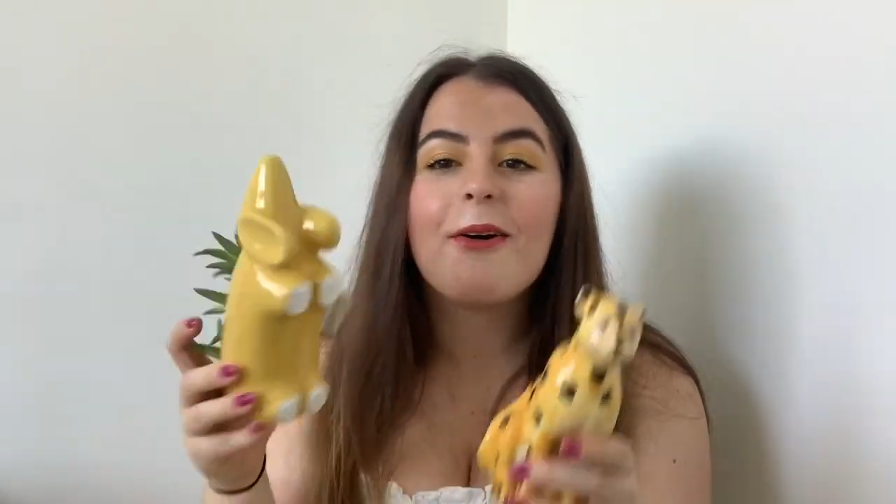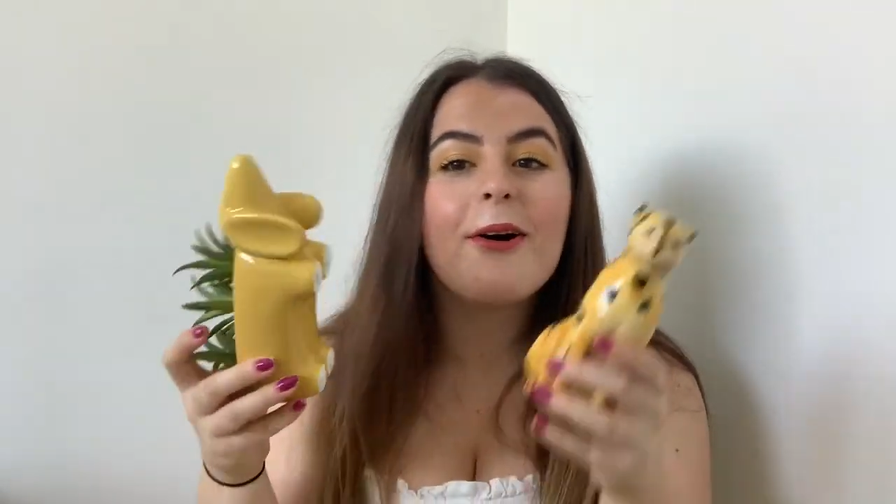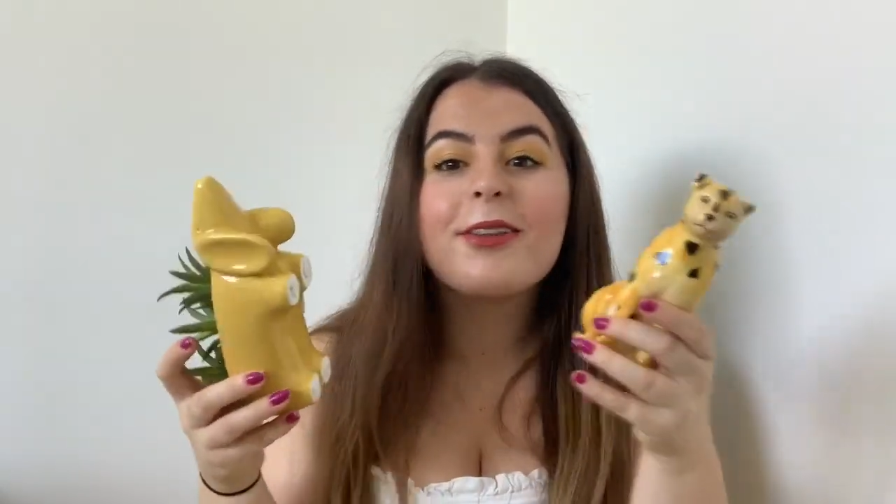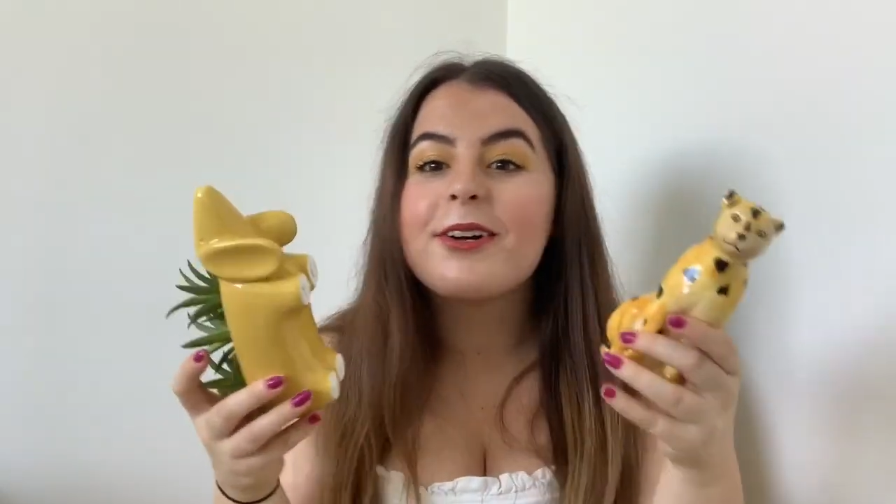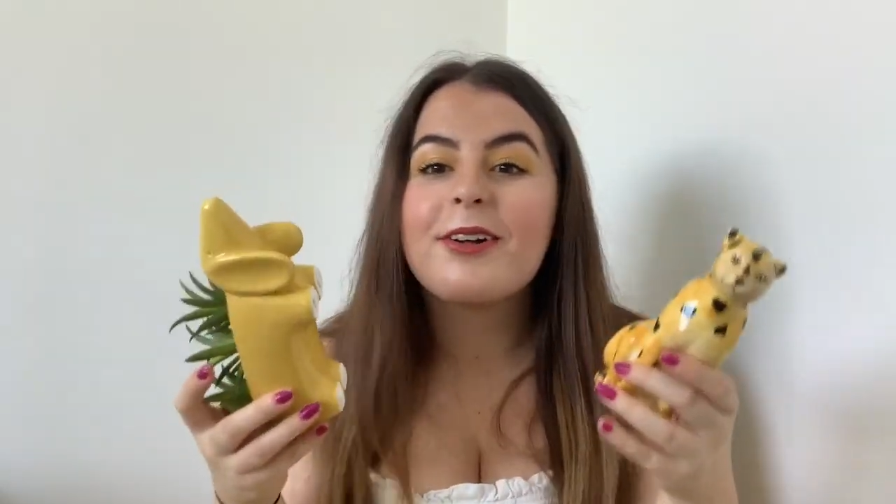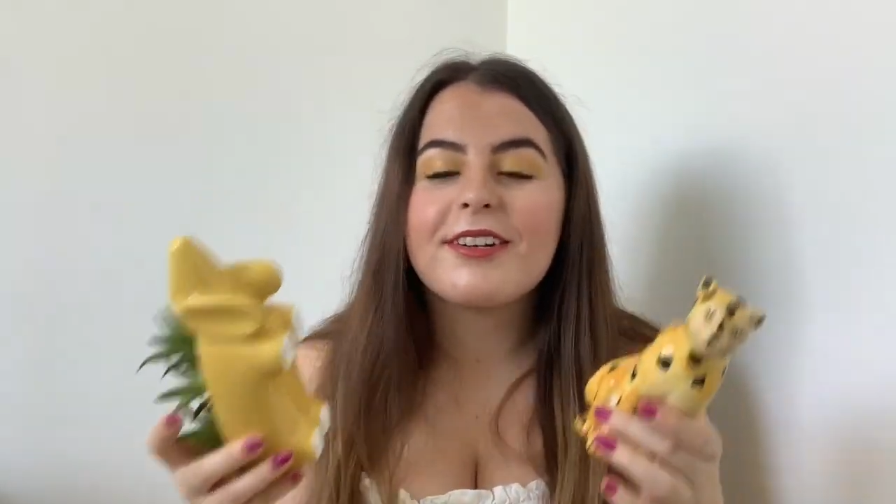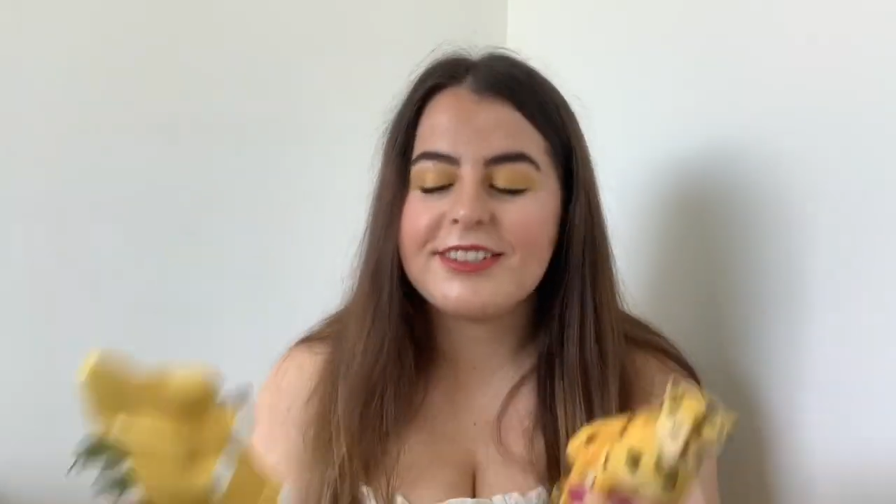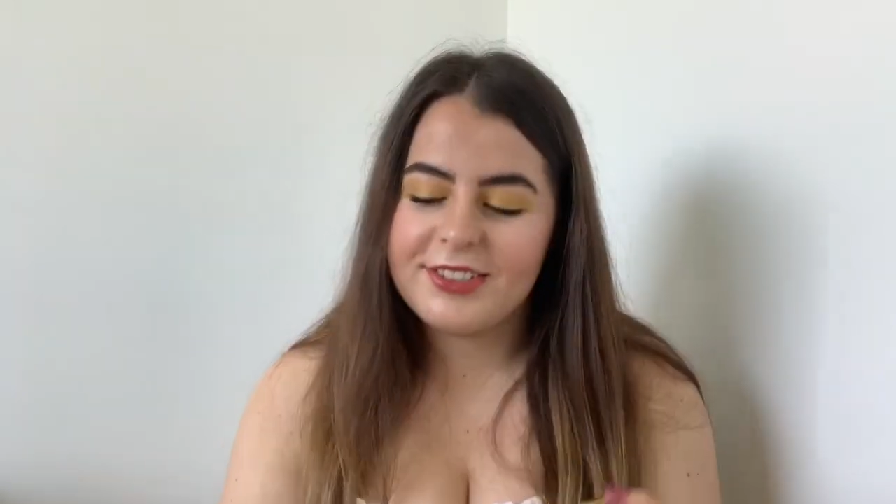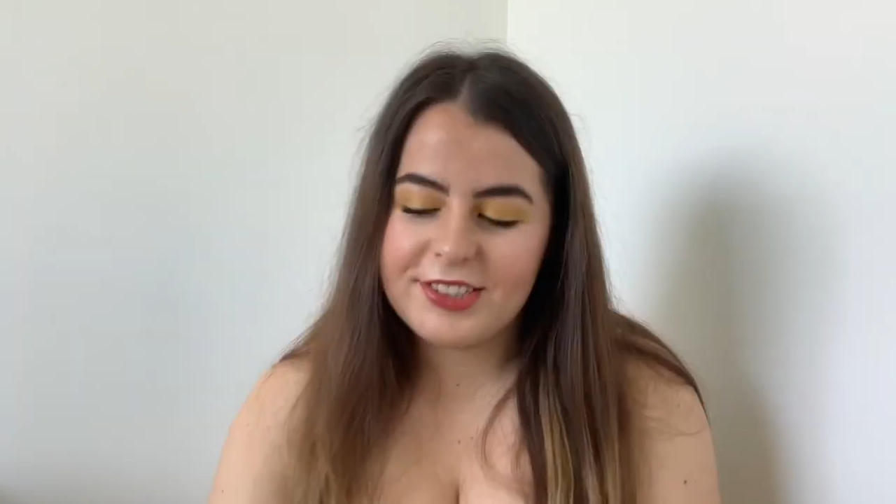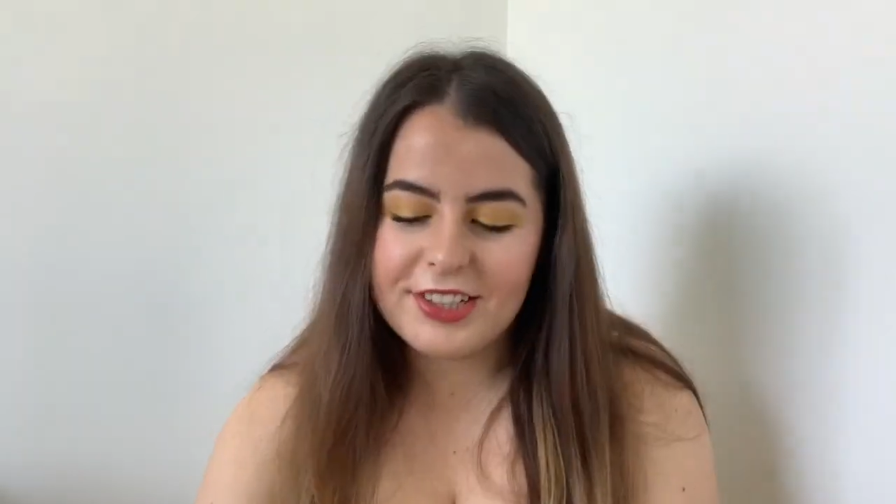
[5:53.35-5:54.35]
all the
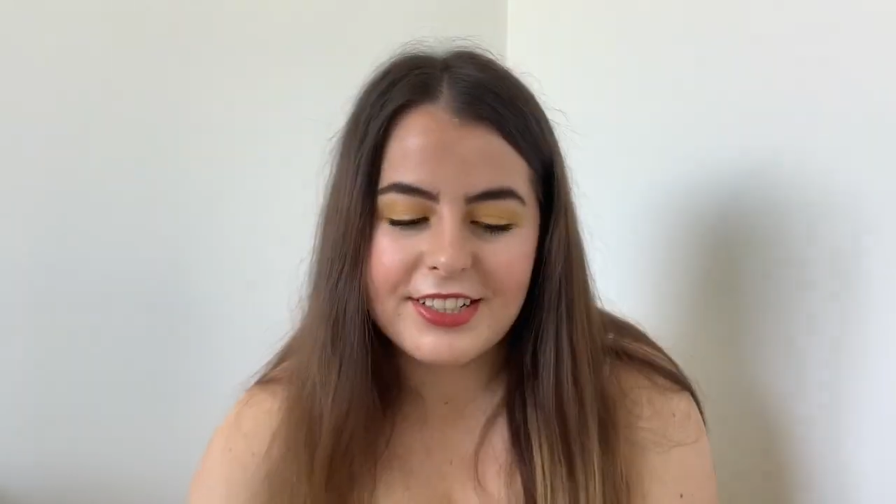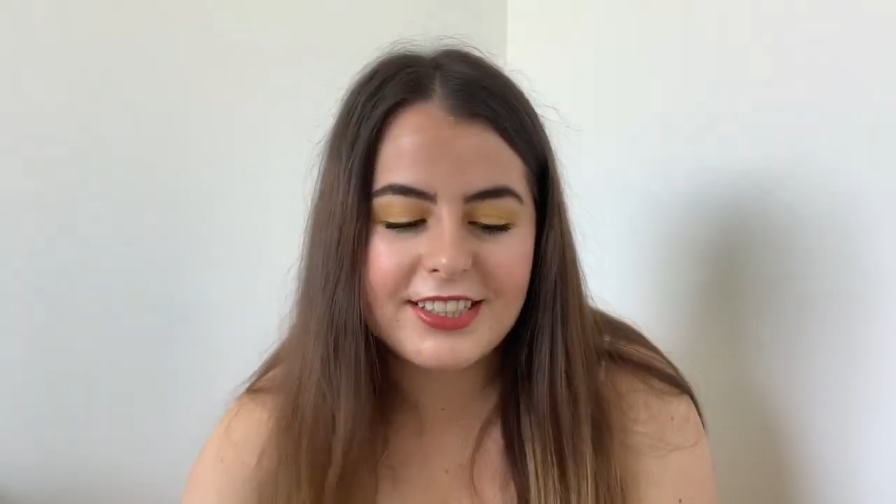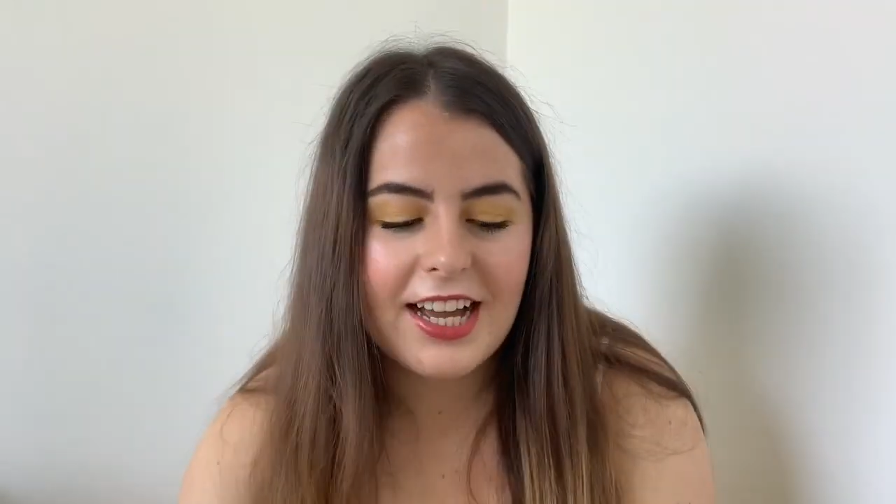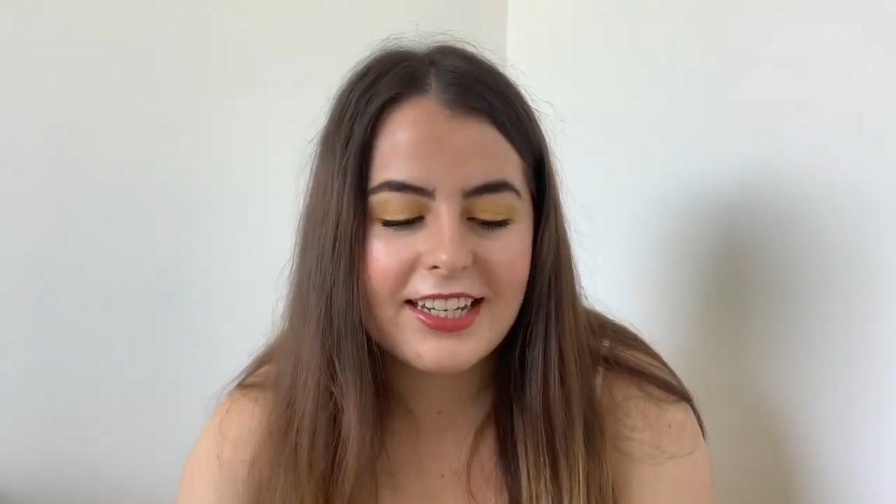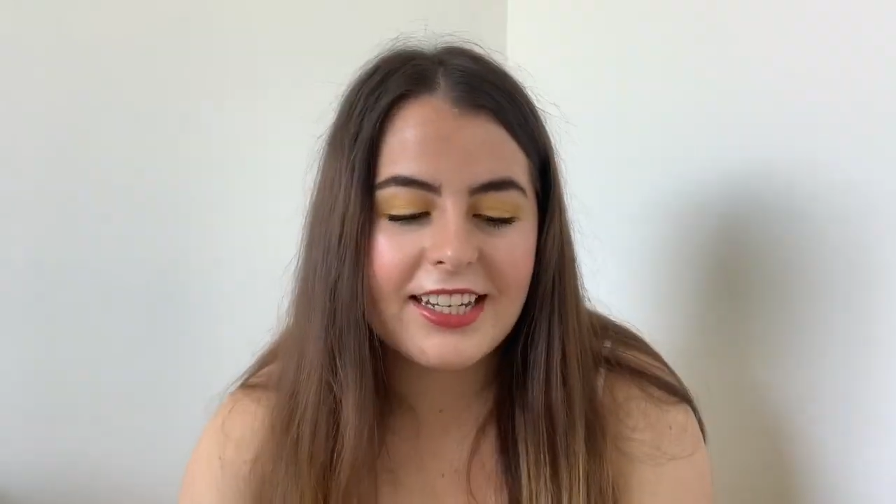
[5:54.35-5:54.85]
colours are just gonna tie